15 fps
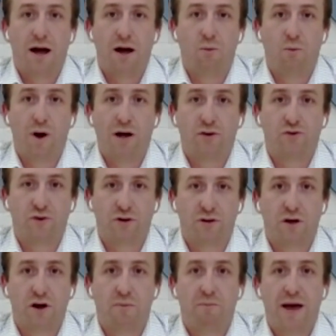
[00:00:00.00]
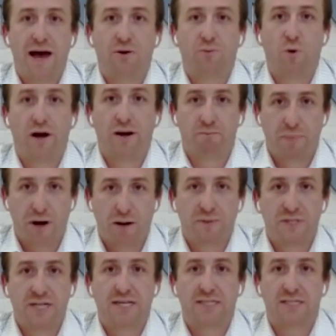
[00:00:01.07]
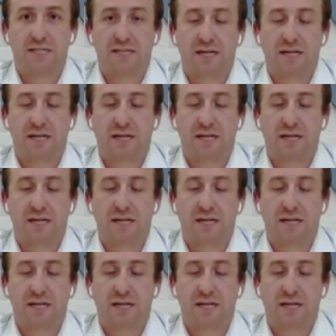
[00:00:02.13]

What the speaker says: well drilled on pad 1, pump tested,